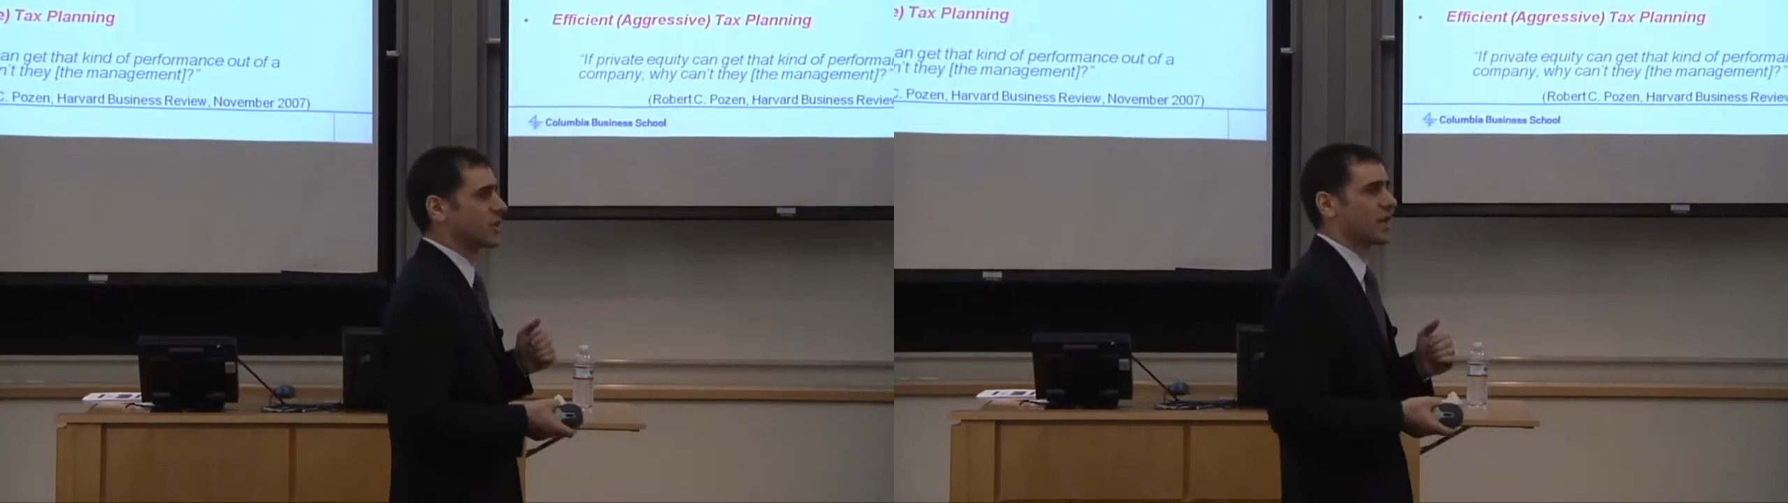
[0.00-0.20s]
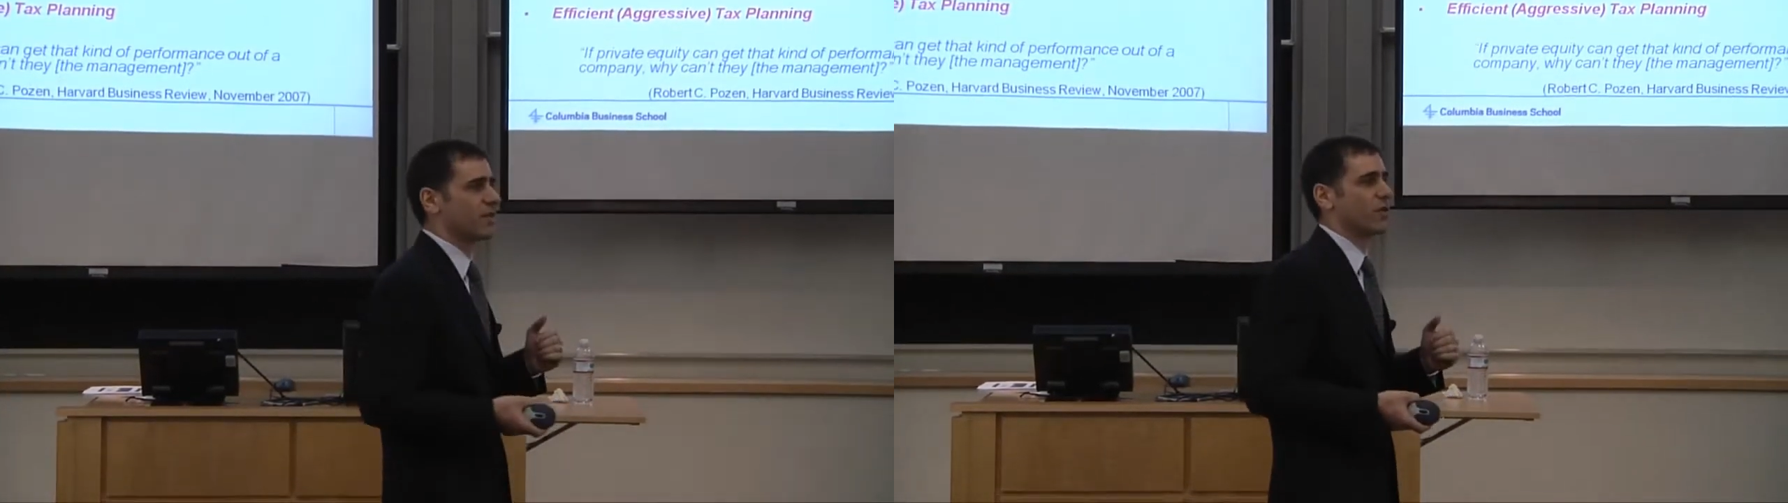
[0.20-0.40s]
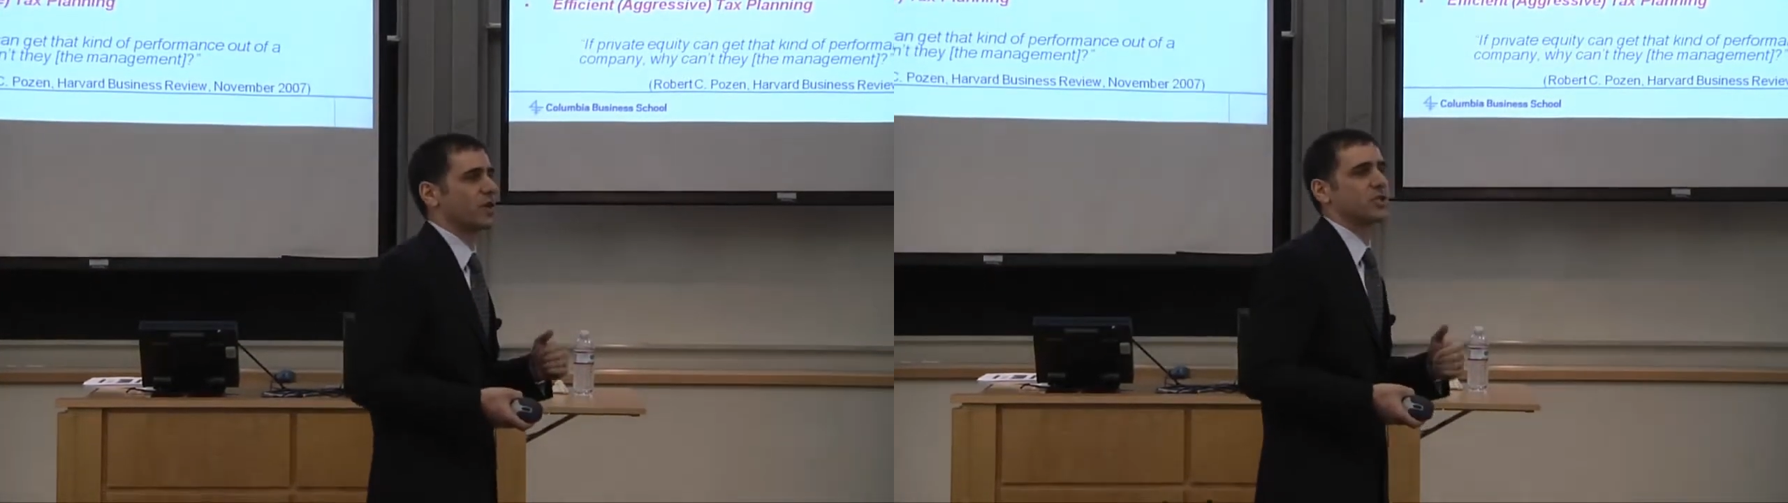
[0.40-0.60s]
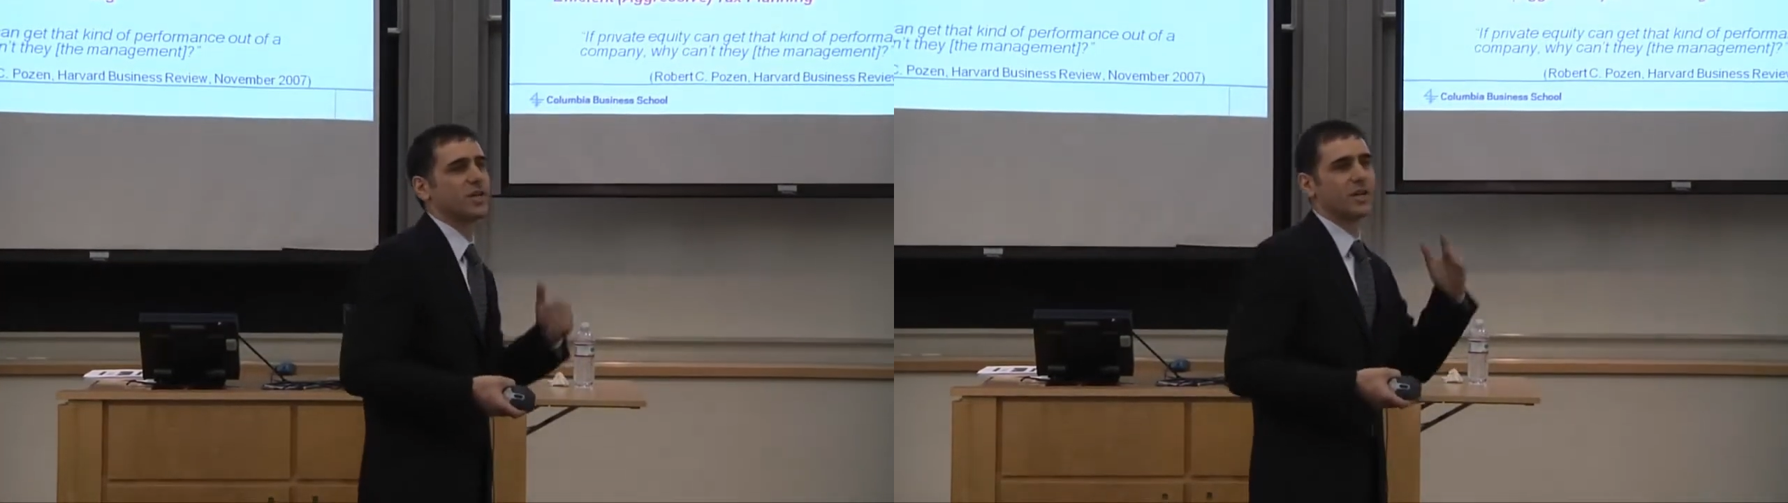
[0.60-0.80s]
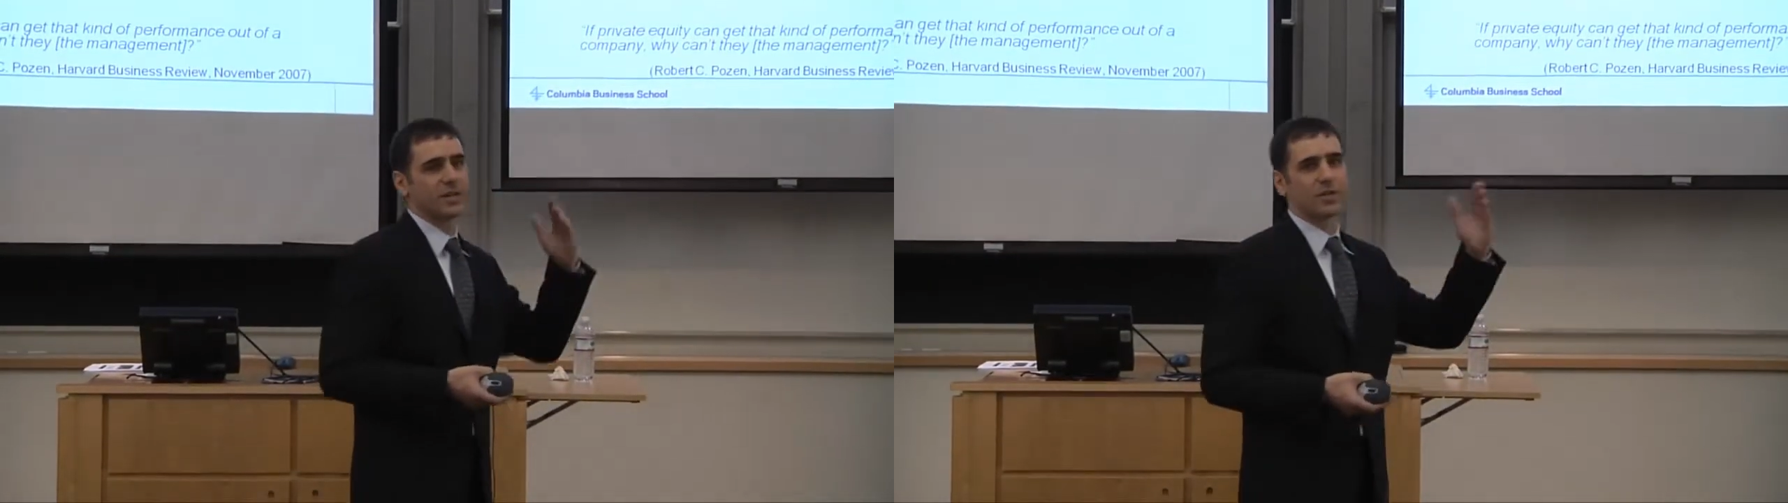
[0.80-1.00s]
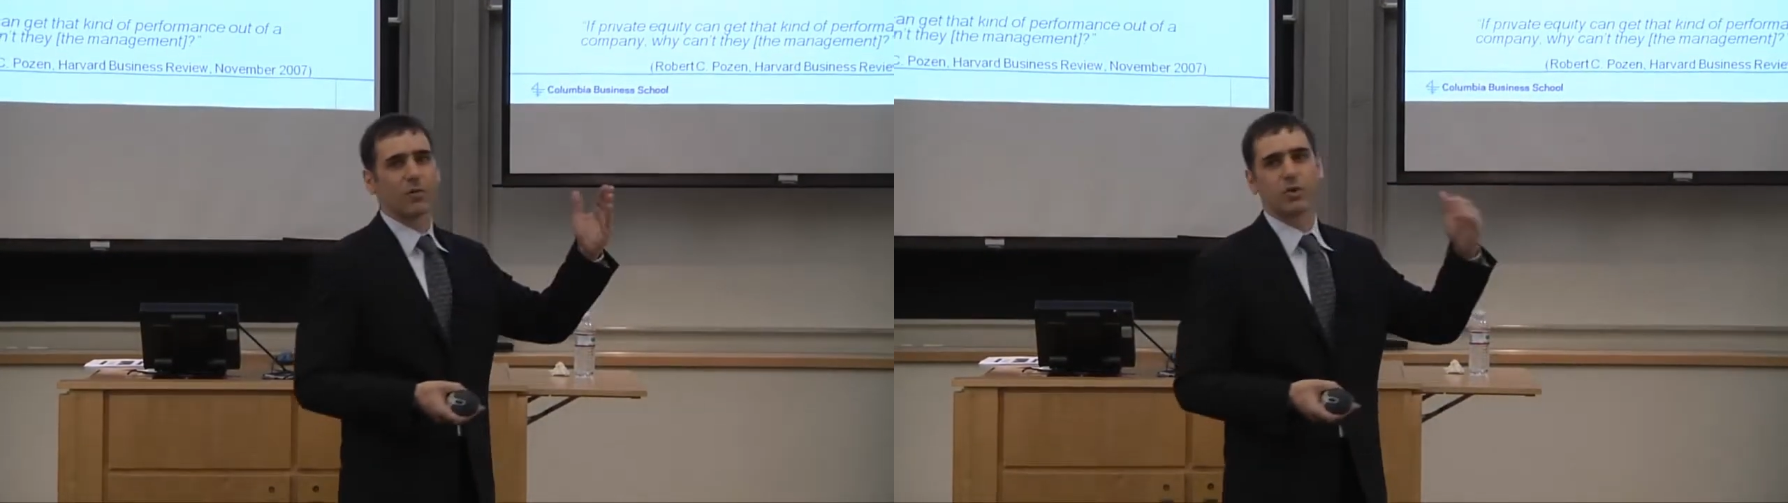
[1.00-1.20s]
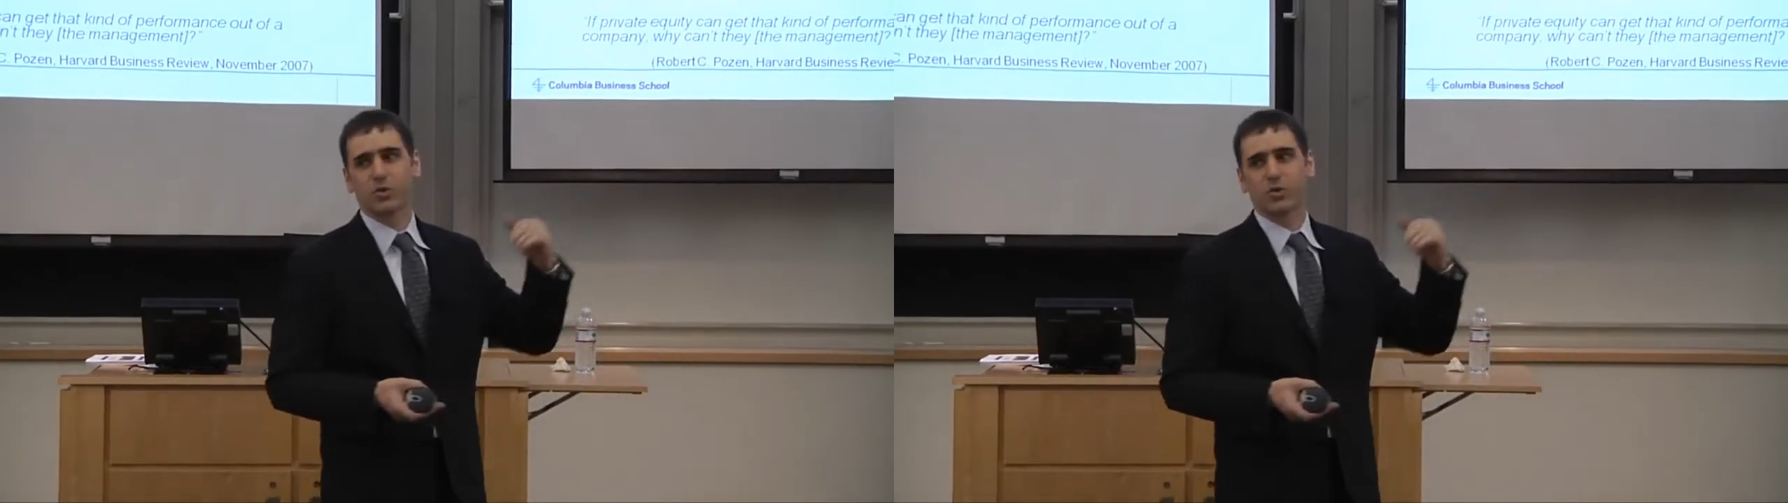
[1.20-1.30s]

the leverage. They don't want